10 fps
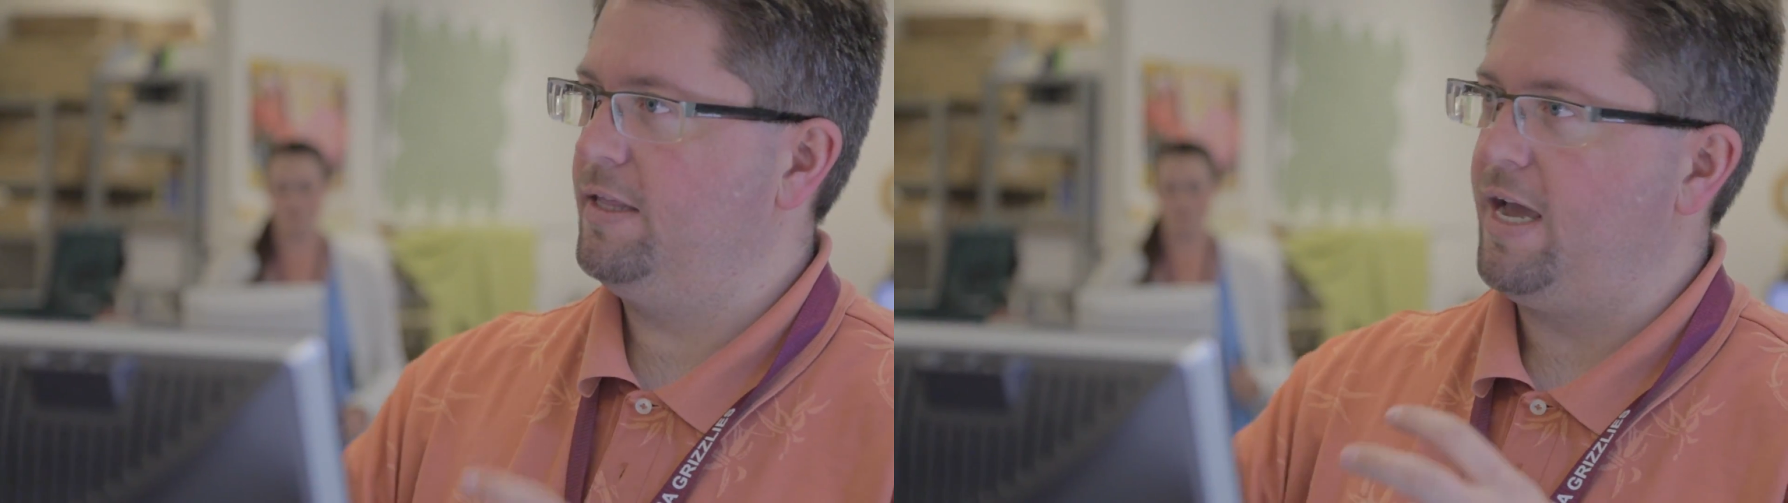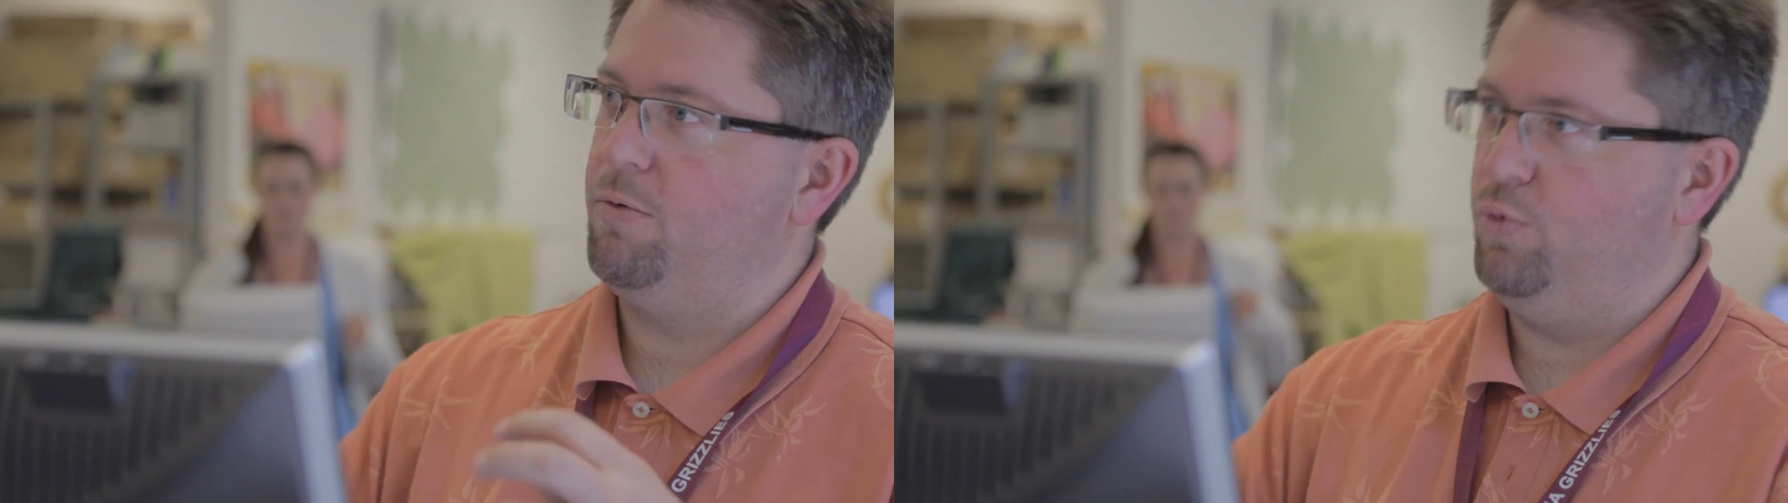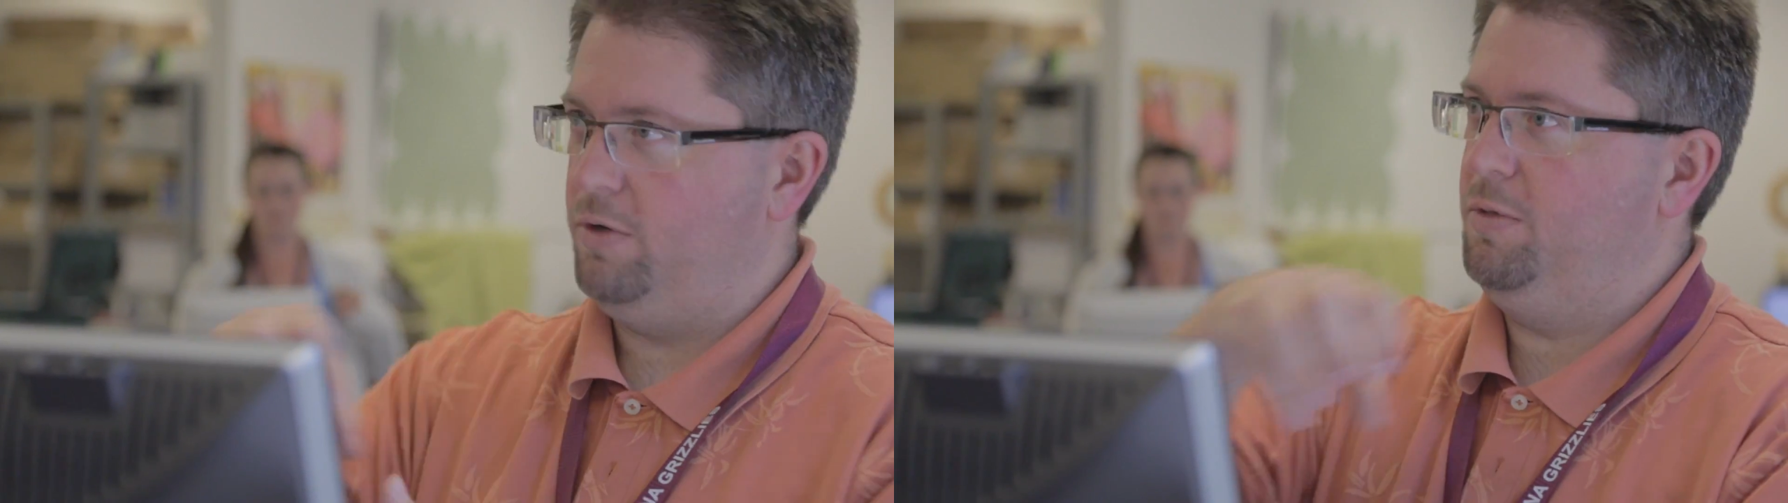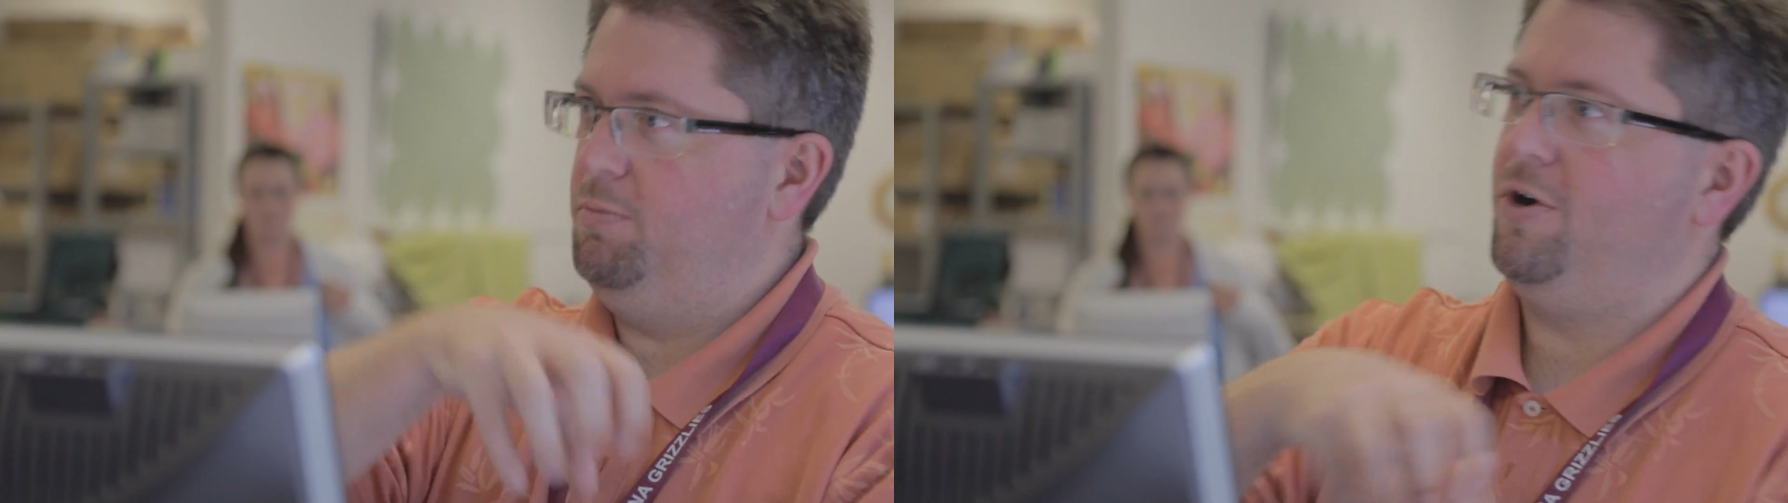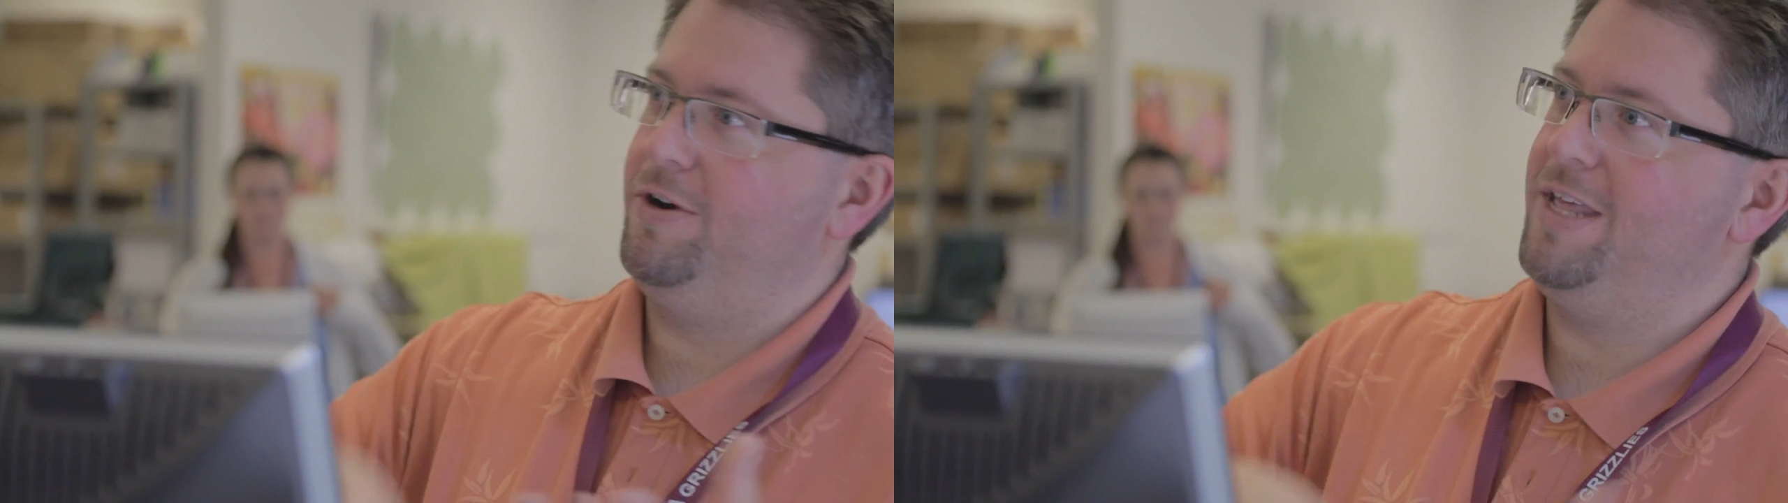that will be
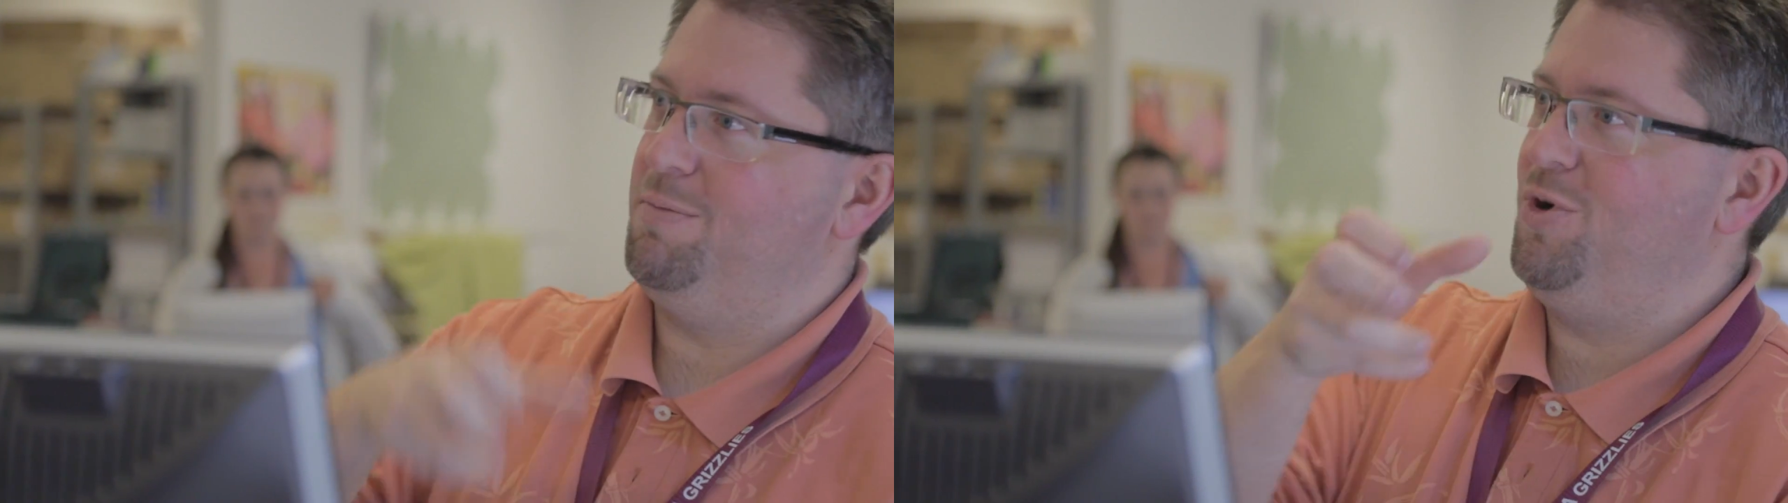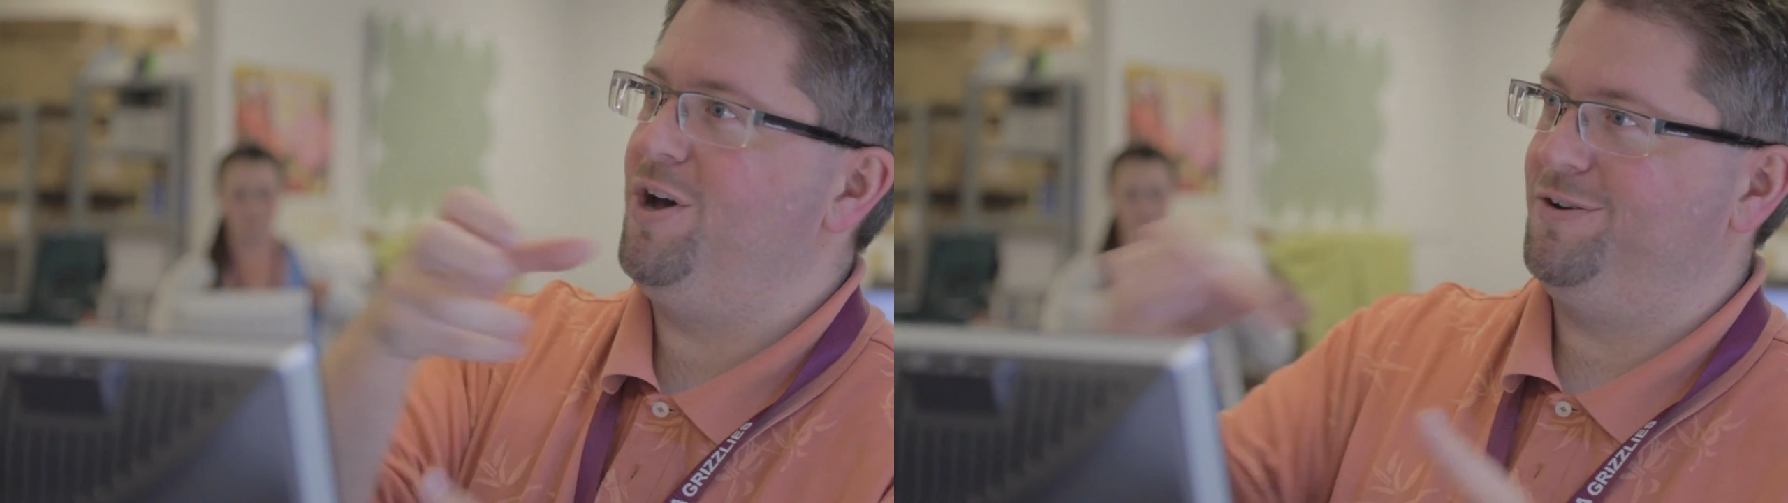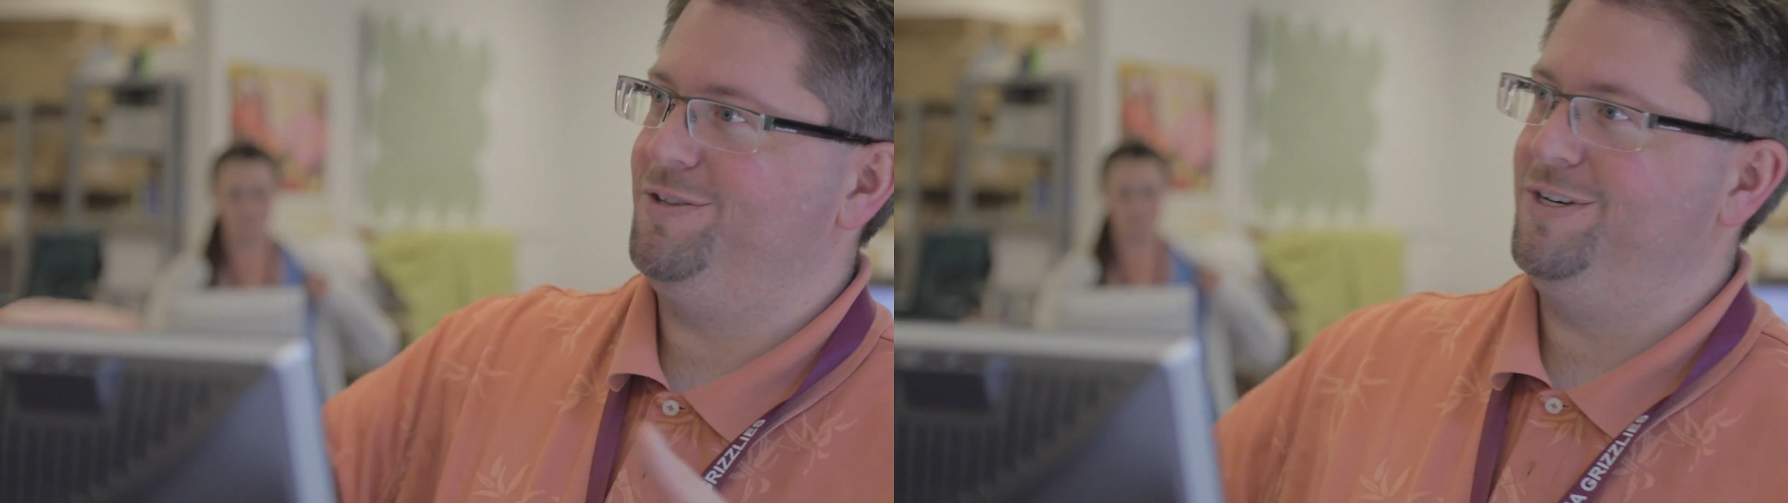part of that model,